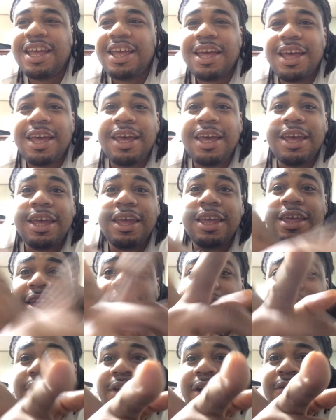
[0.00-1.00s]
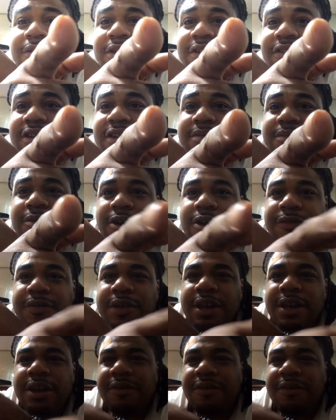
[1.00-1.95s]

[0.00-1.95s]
And if y'all want to see more video